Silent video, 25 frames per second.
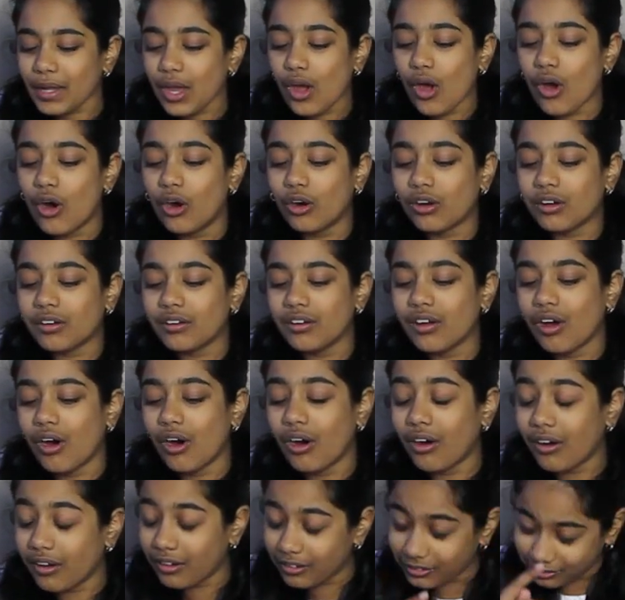hot,
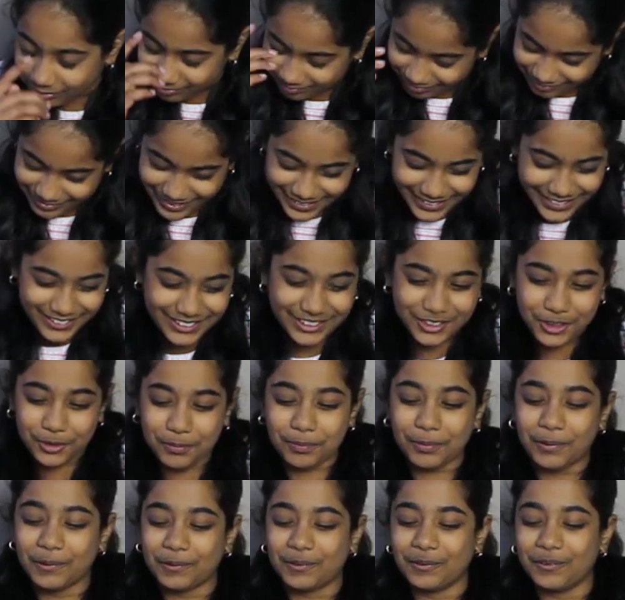hot,
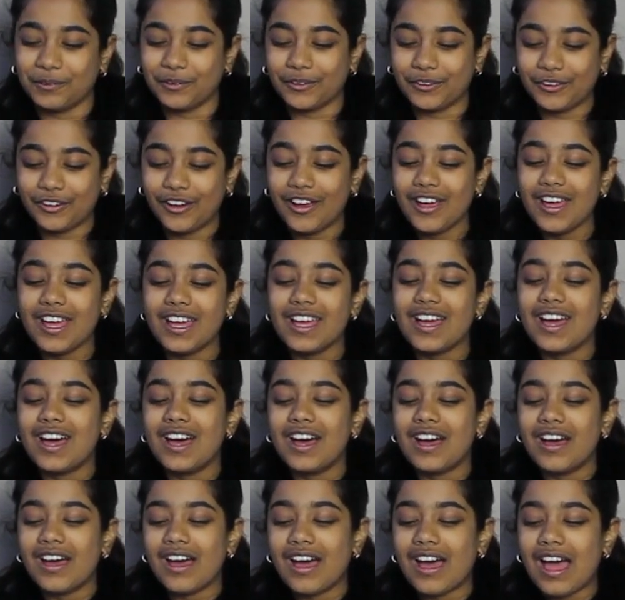super glue.
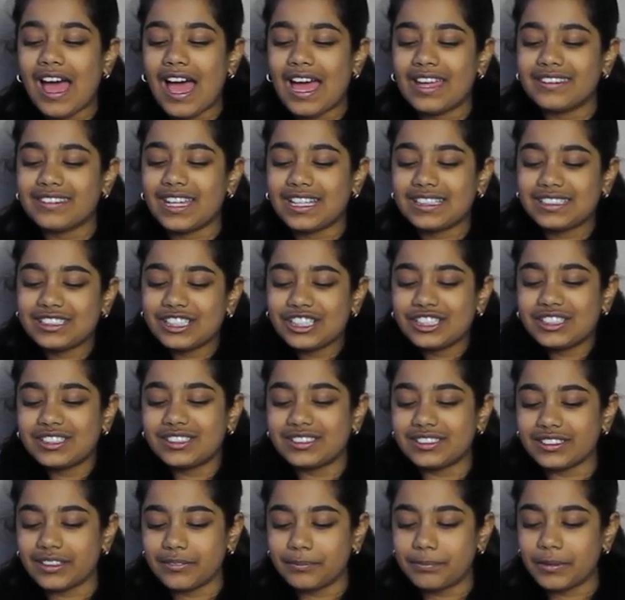And that's
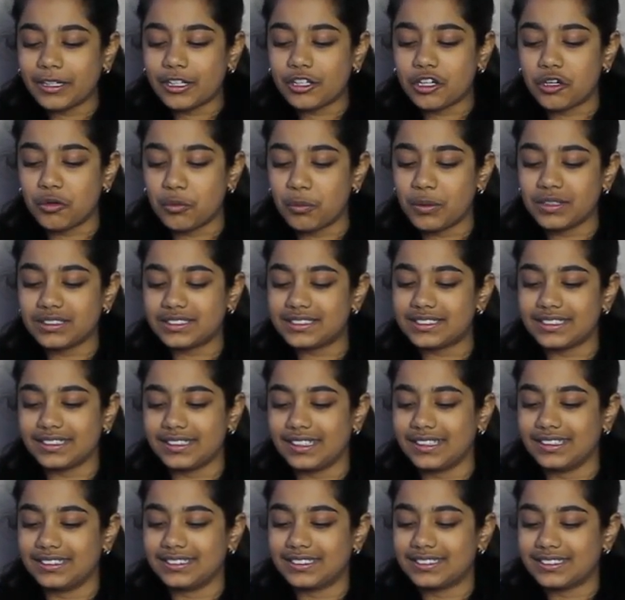just a big
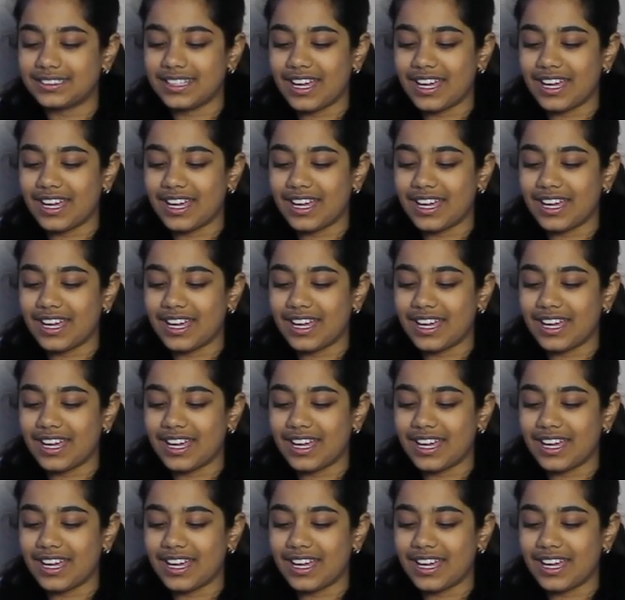coincidence.